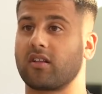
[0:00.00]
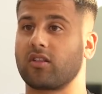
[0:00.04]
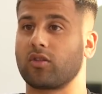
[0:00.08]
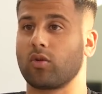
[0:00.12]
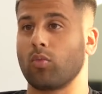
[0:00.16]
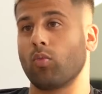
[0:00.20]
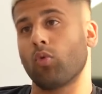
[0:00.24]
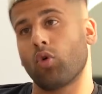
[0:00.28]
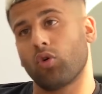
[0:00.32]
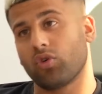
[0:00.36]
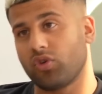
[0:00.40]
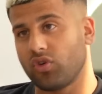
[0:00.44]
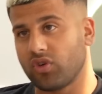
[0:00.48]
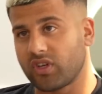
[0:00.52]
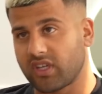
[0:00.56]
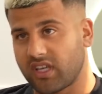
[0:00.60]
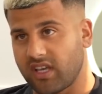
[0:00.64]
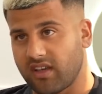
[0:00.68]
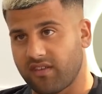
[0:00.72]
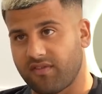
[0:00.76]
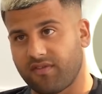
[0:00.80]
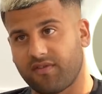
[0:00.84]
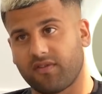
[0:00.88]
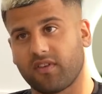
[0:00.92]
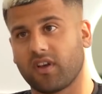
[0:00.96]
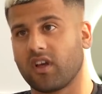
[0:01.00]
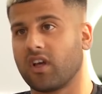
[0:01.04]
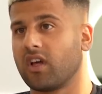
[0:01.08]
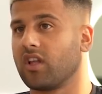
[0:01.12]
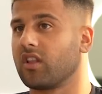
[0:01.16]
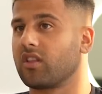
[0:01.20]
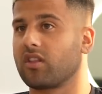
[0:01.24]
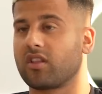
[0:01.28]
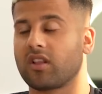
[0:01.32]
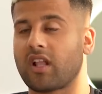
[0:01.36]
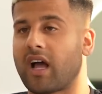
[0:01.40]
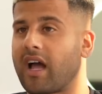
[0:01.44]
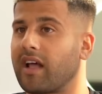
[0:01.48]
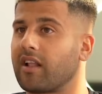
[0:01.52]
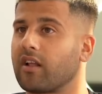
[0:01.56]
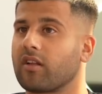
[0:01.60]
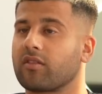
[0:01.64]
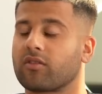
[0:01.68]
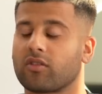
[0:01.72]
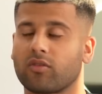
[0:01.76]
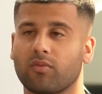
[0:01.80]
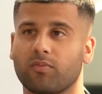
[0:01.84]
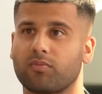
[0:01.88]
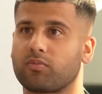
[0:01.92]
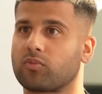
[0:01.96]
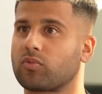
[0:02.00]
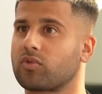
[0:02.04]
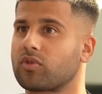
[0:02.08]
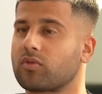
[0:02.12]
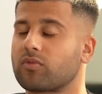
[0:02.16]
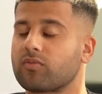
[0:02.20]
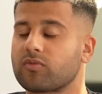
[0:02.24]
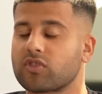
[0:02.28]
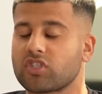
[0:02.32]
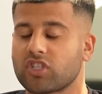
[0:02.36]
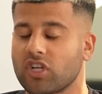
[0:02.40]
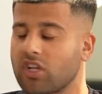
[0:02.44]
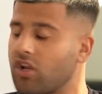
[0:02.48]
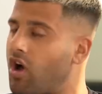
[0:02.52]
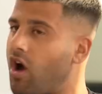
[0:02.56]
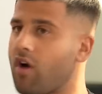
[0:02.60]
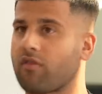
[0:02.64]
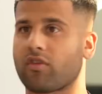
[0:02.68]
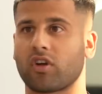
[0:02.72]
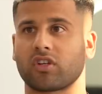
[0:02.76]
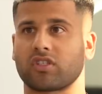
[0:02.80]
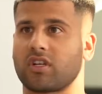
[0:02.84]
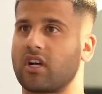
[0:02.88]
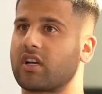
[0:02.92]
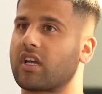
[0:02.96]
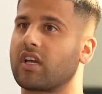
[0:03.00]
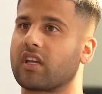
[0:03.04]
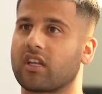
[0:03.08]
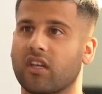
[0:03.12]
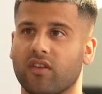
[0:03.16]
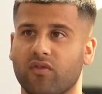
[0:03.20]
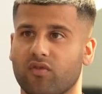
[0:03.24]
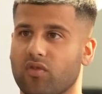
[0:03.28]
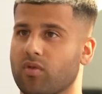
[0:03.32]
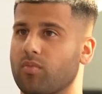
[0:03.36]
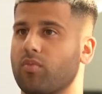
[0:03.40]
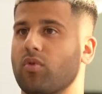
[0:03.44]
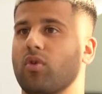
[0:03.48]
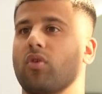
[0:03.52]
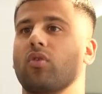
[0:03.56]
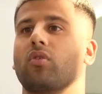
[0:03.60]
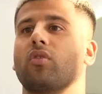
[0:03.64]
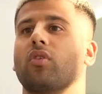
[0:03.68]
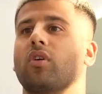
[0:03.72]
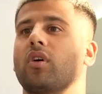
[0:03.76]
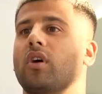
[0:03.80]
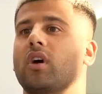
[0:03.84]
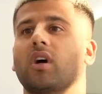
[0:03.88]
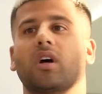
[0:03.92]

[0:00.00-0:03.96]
The more you give, like the scenarios I can give you, bro,